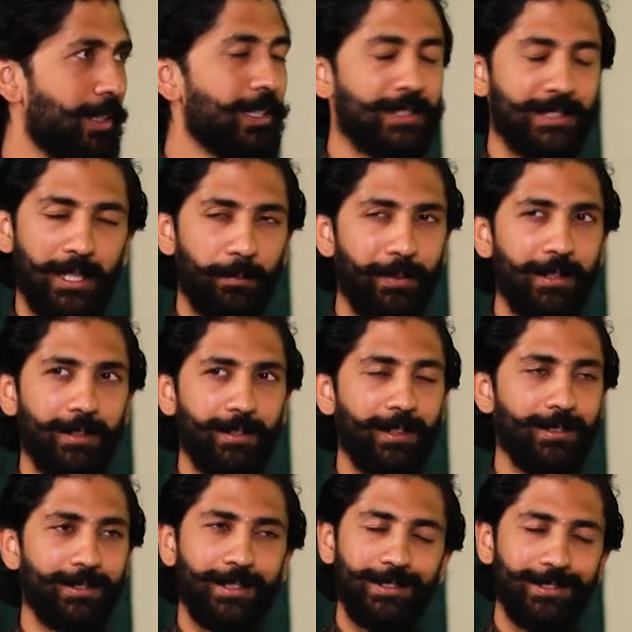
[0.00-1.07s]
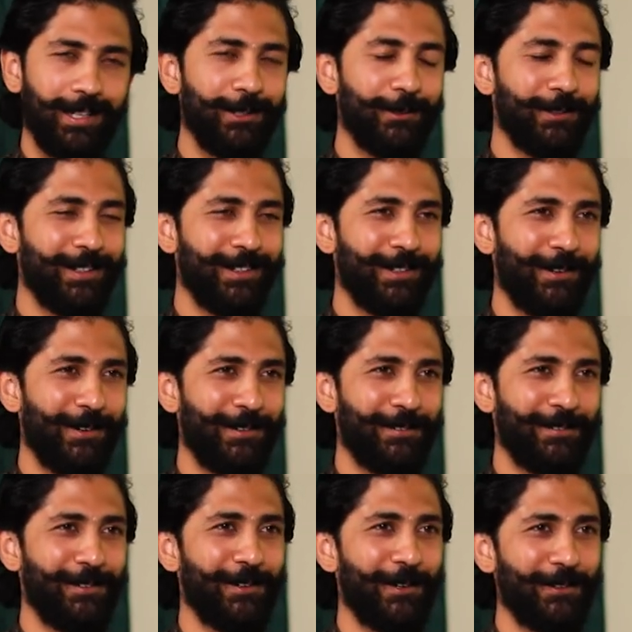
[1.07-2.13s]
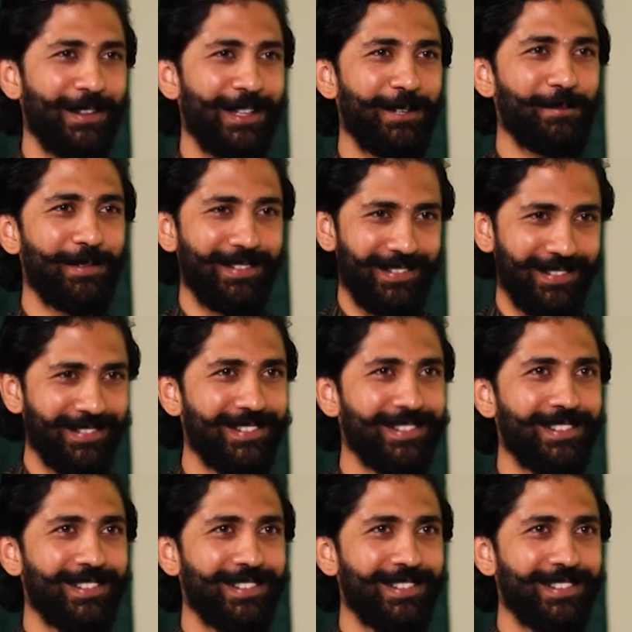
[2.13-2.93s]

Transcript: Siberian Huskies. I know there are a lot of you out there, but